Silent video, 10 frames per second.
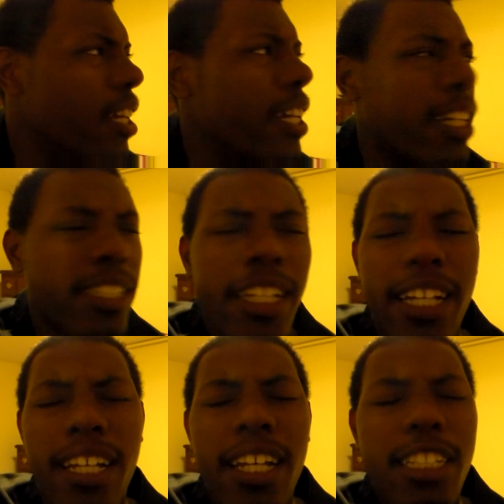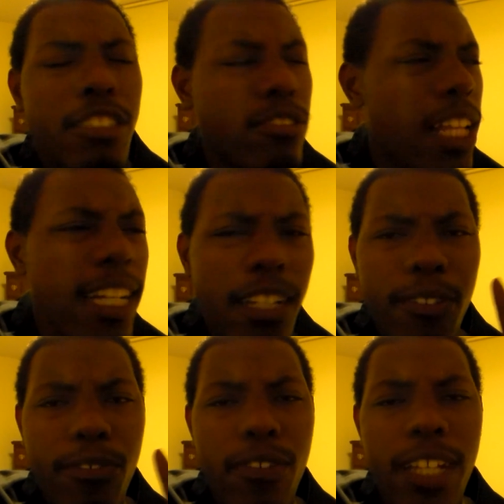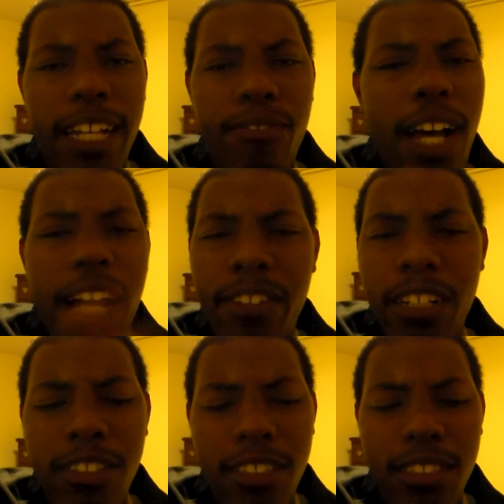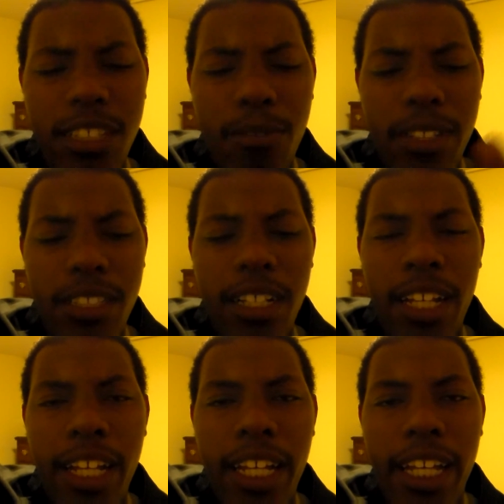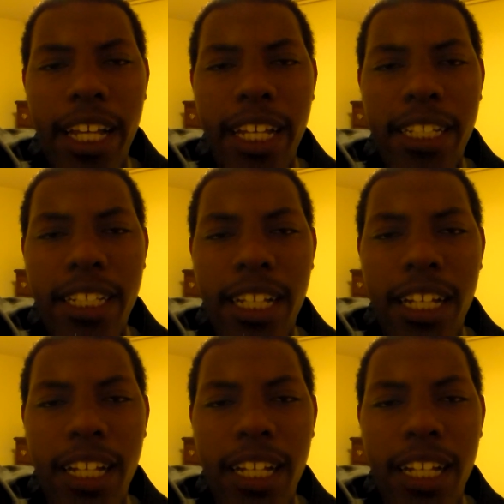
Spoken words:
Yeah. She was locked up for like 5 years or something, and